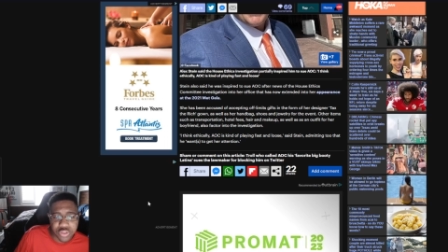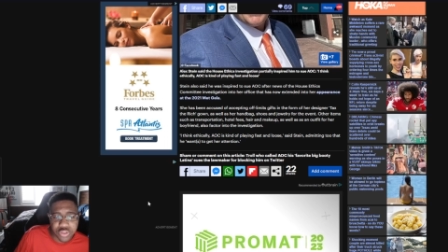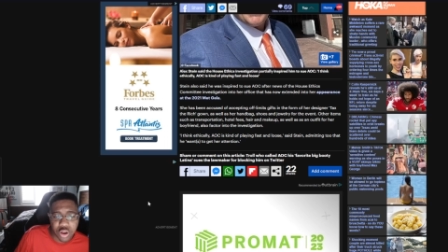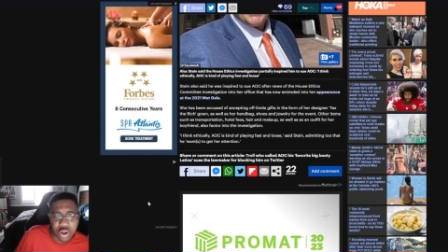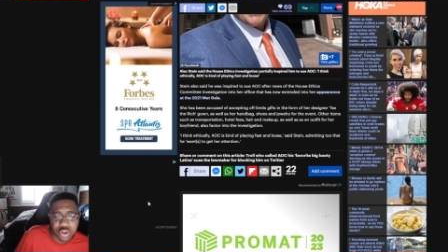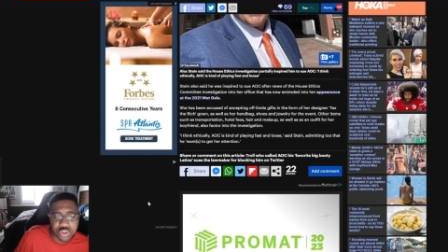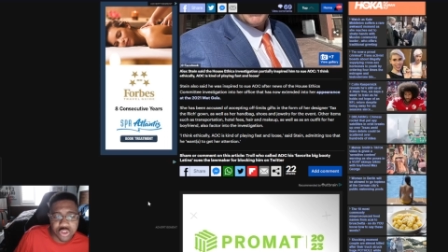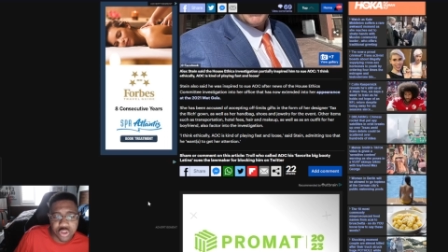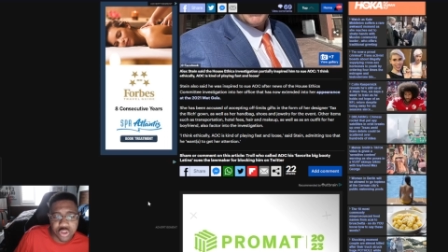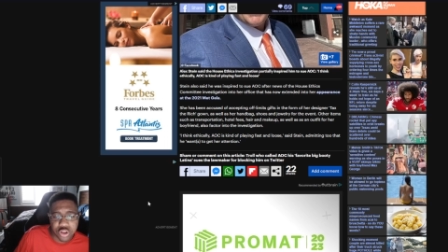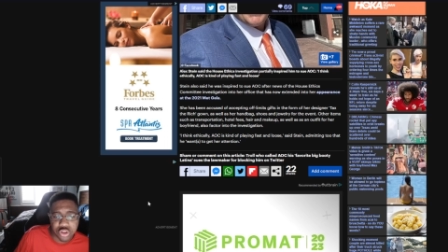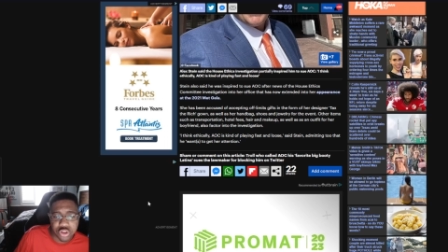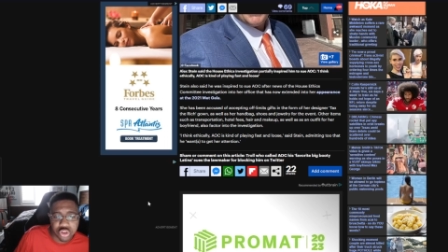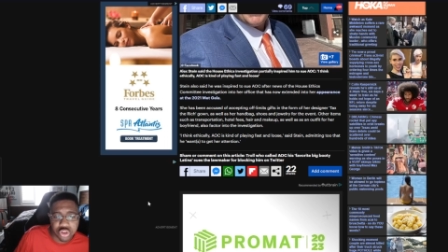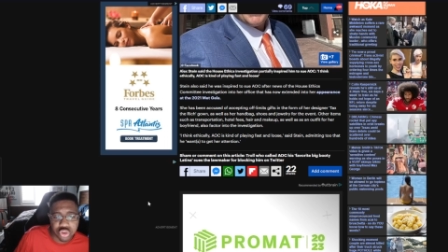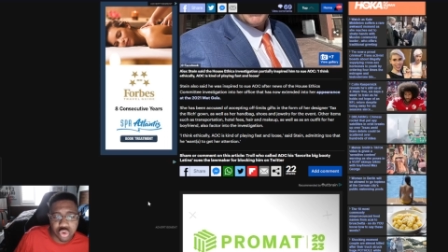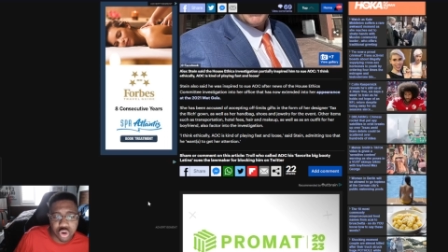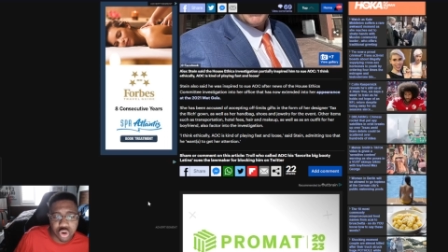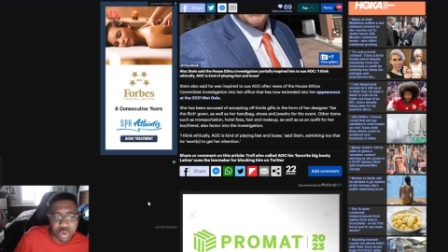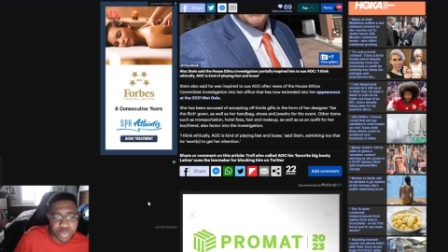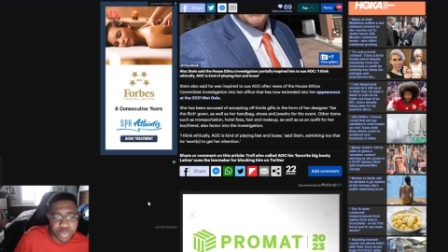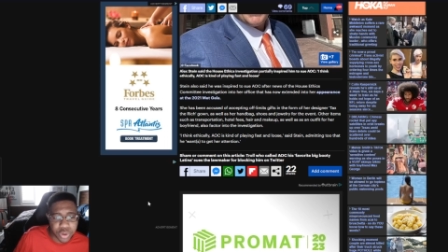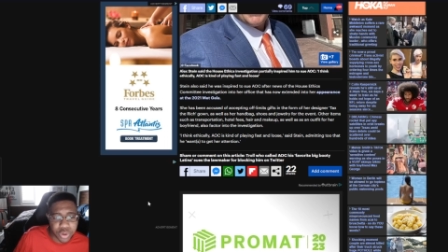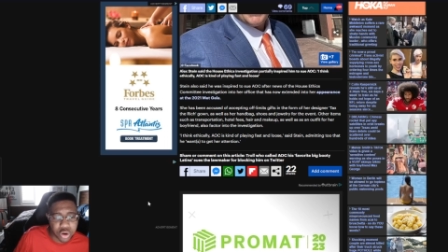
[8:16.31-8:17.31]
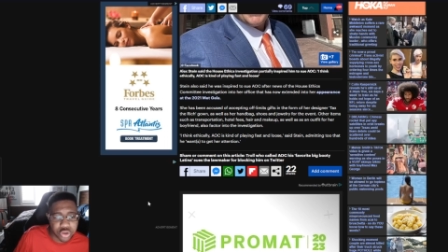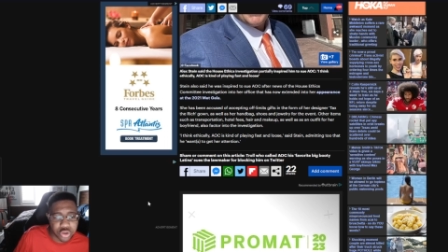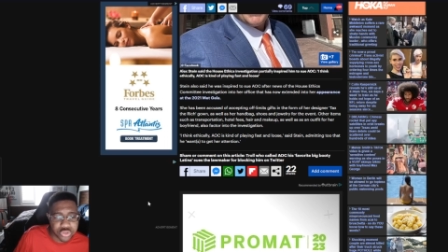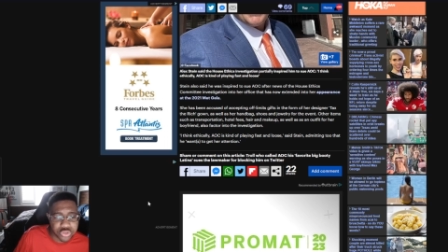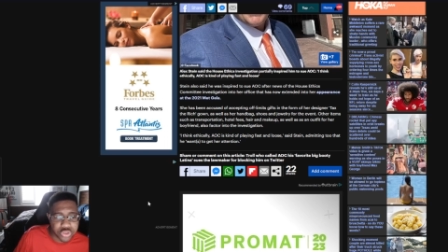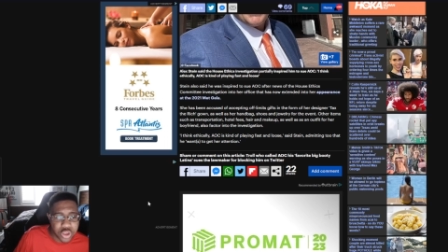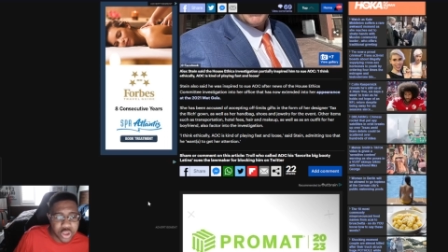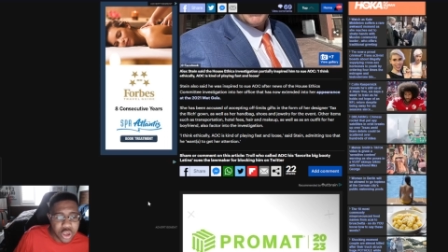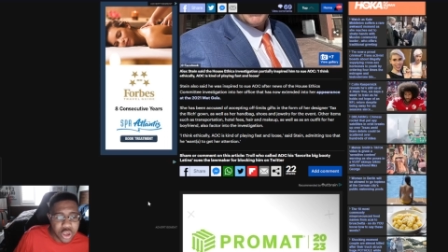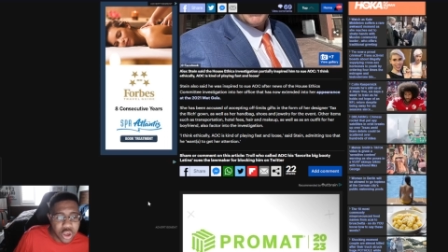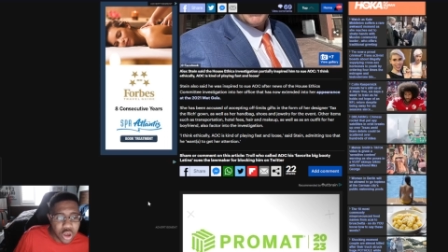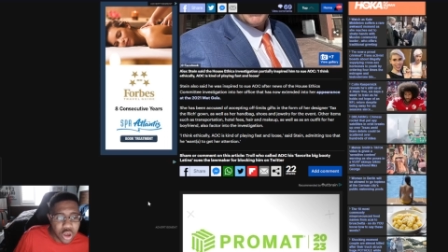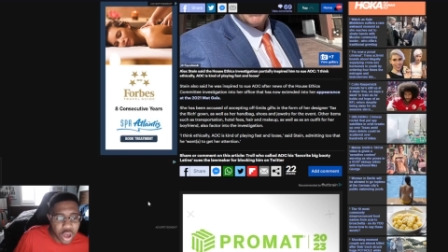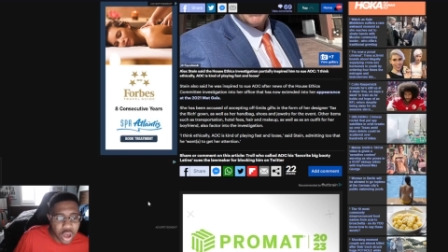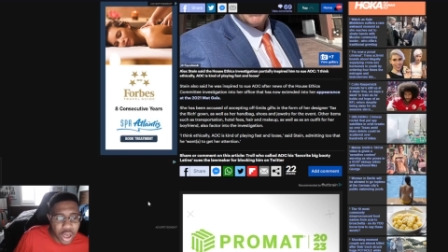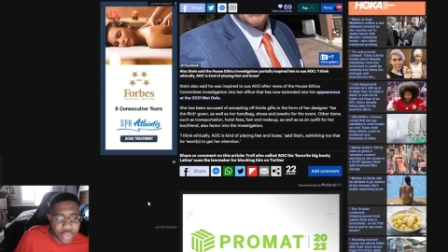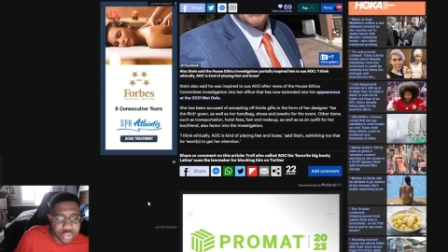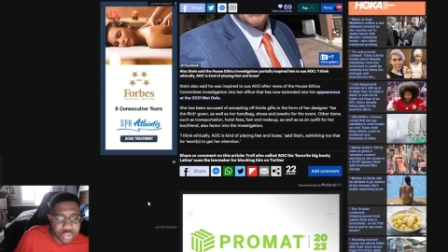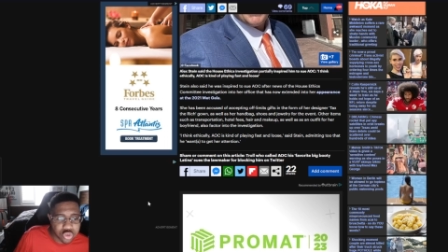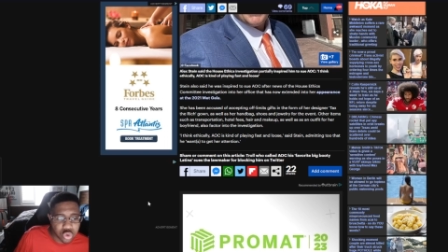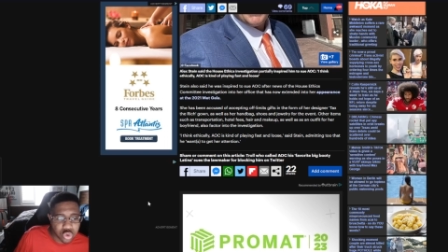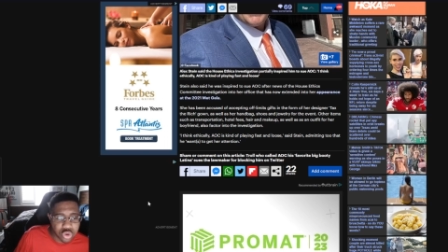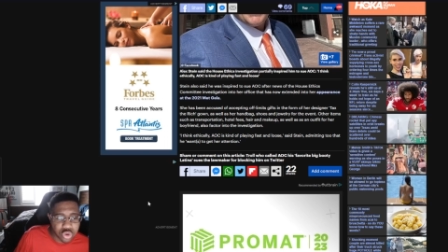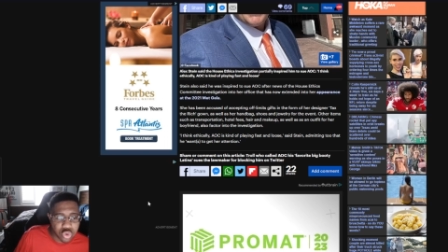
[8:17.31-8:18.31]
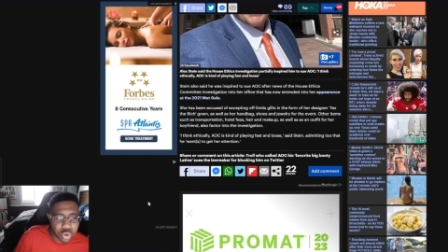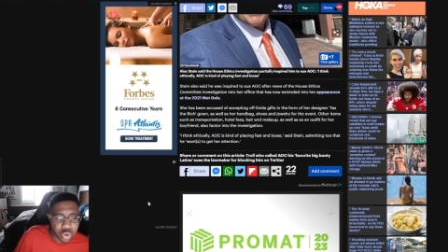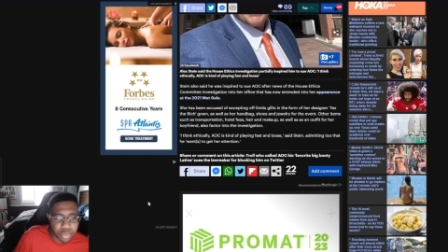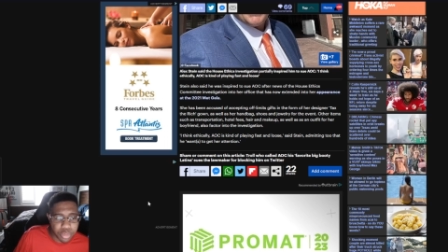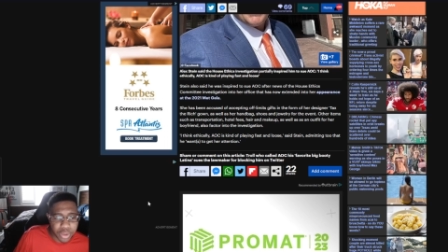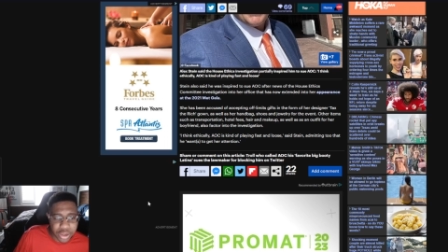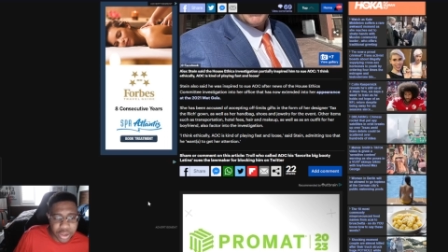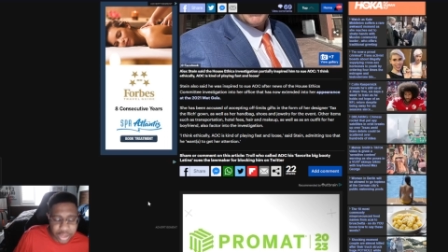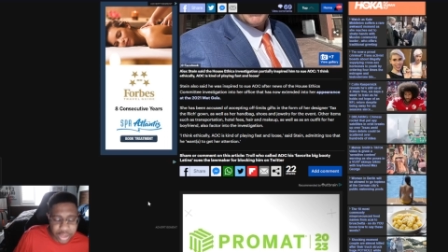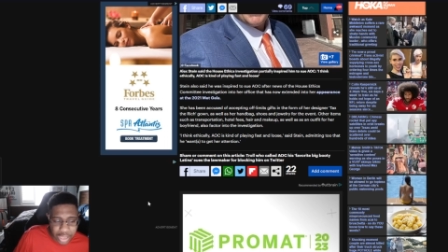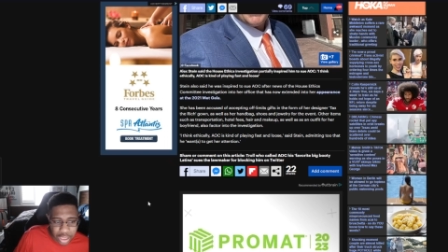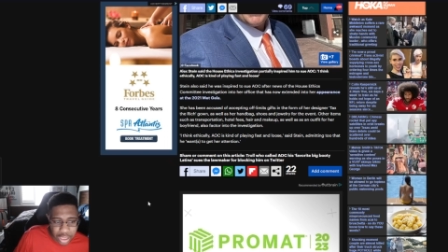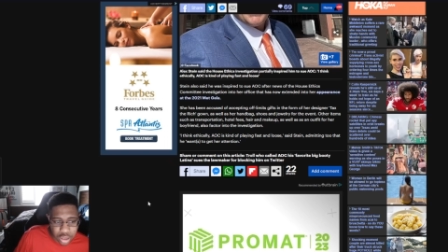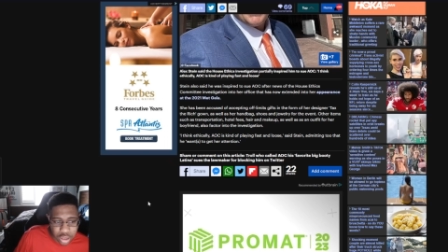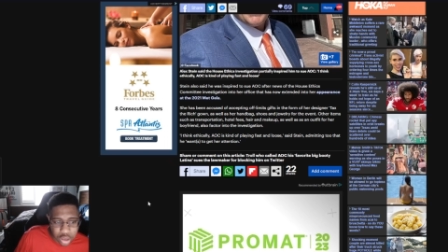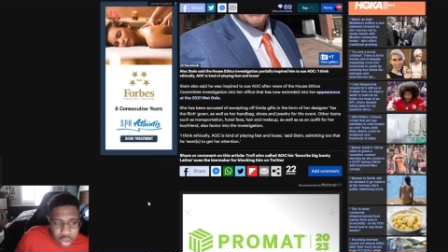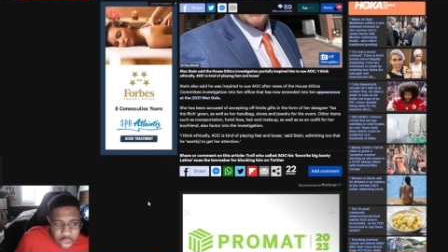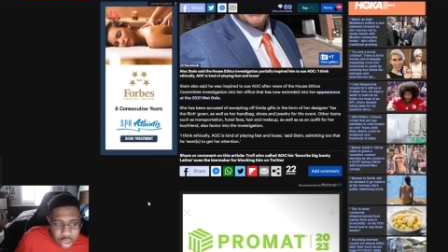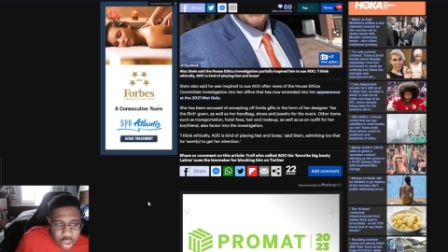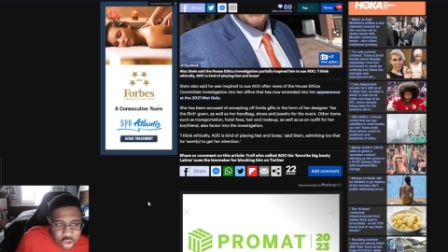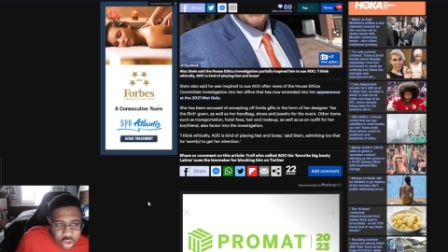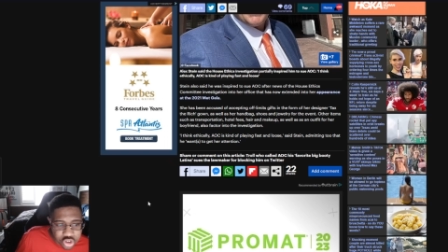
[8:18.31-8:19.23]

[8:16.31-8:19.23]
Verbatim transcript: now extended into her appearance at the 2021 Met Gala.